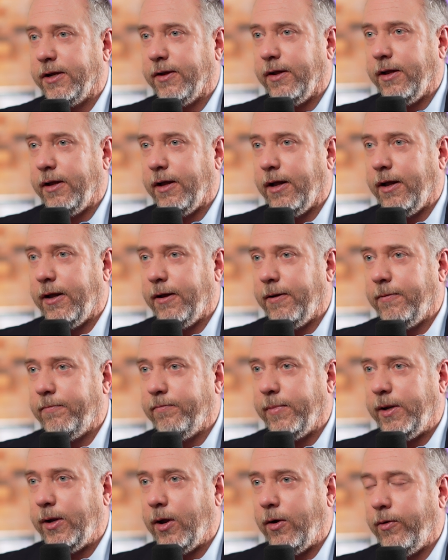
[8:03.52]

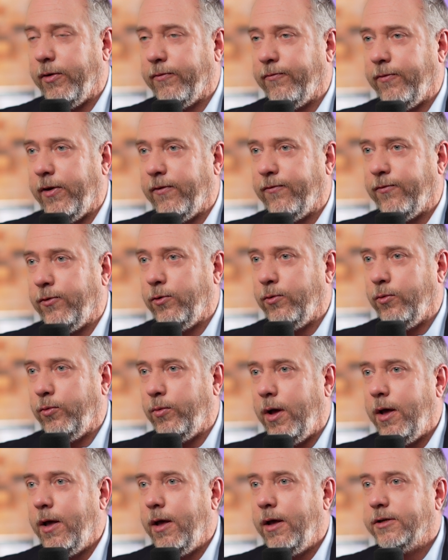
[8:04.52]
If you
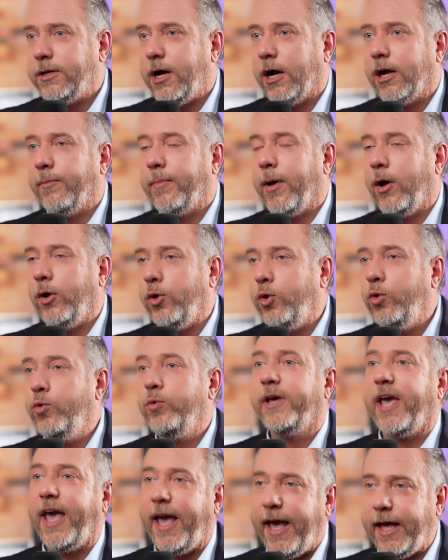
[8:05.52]
talk about who
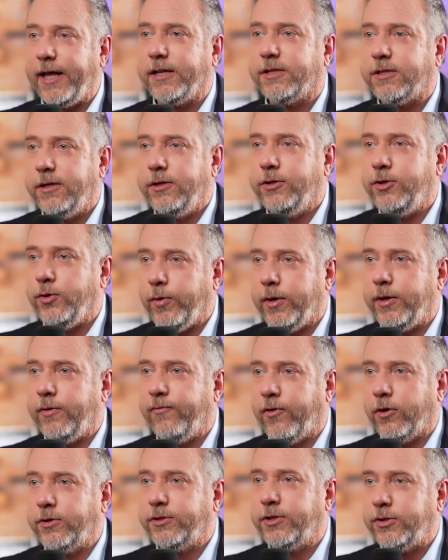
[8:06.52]
can't do it
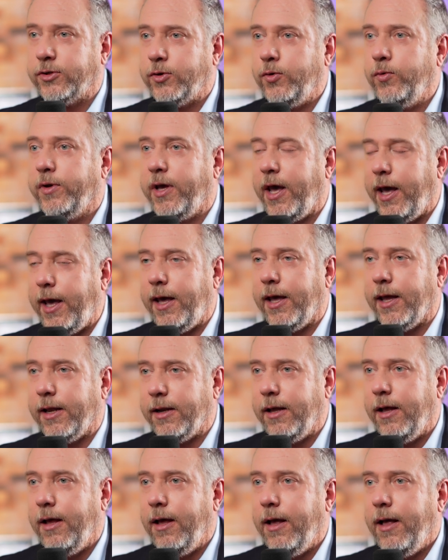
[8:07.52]
versus who
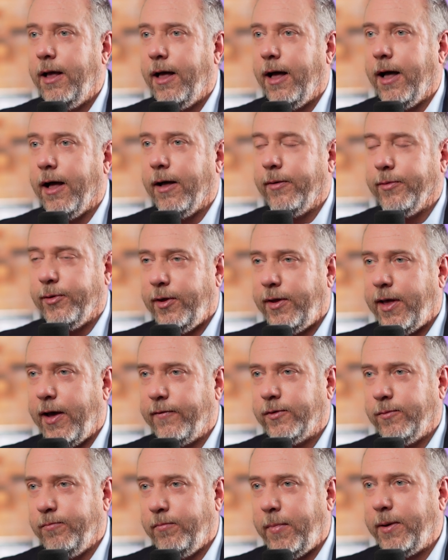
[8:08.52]
can, you
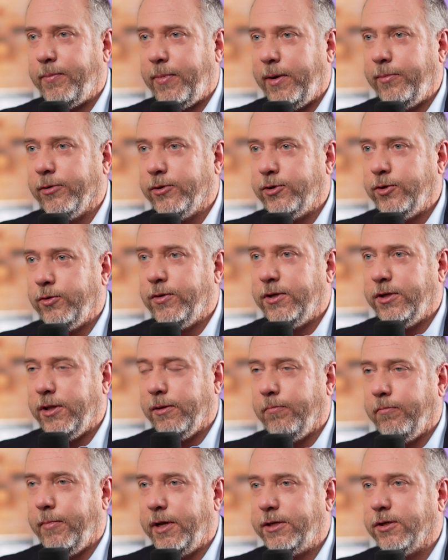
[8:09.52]
have to make people do
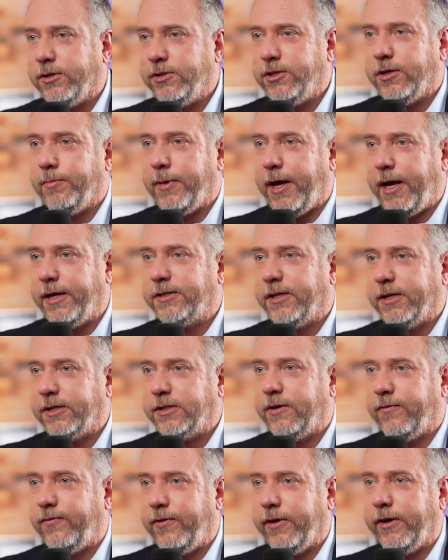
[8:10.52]
the mental gymnastics
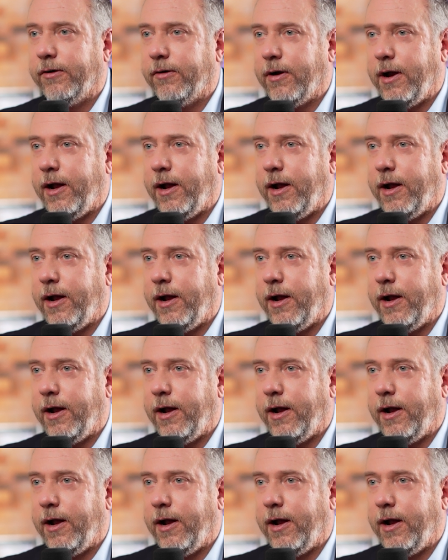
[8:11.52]
to figure